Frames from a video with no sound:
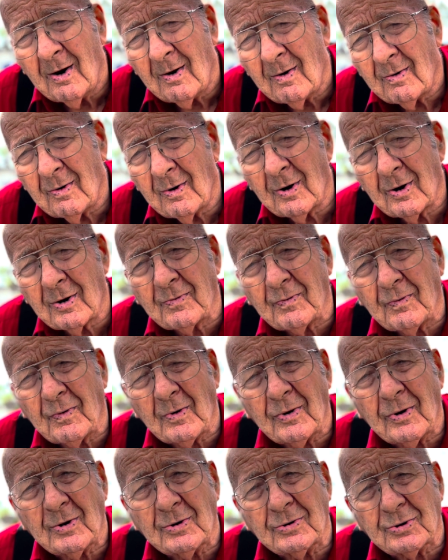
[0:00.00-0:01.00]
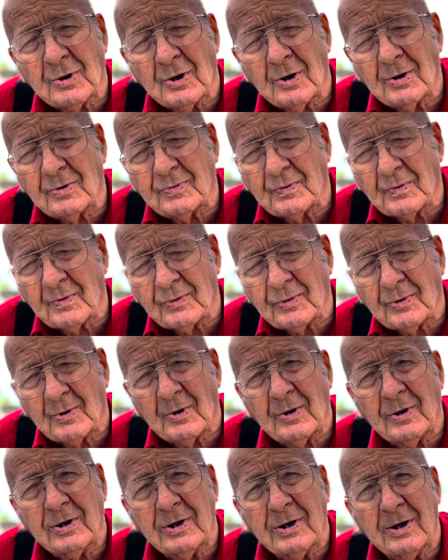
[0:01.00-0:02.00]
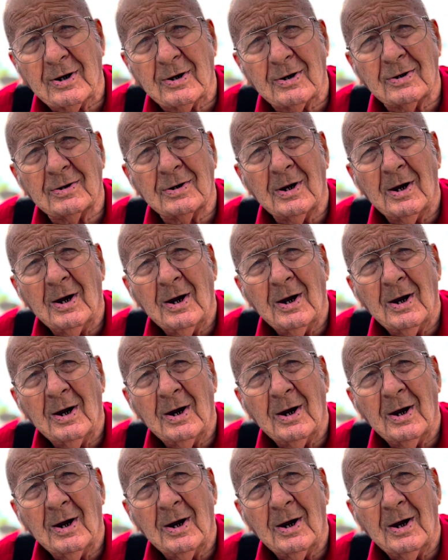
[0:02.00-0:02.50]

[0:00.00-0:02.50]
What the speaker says: worked for the church for 30 years,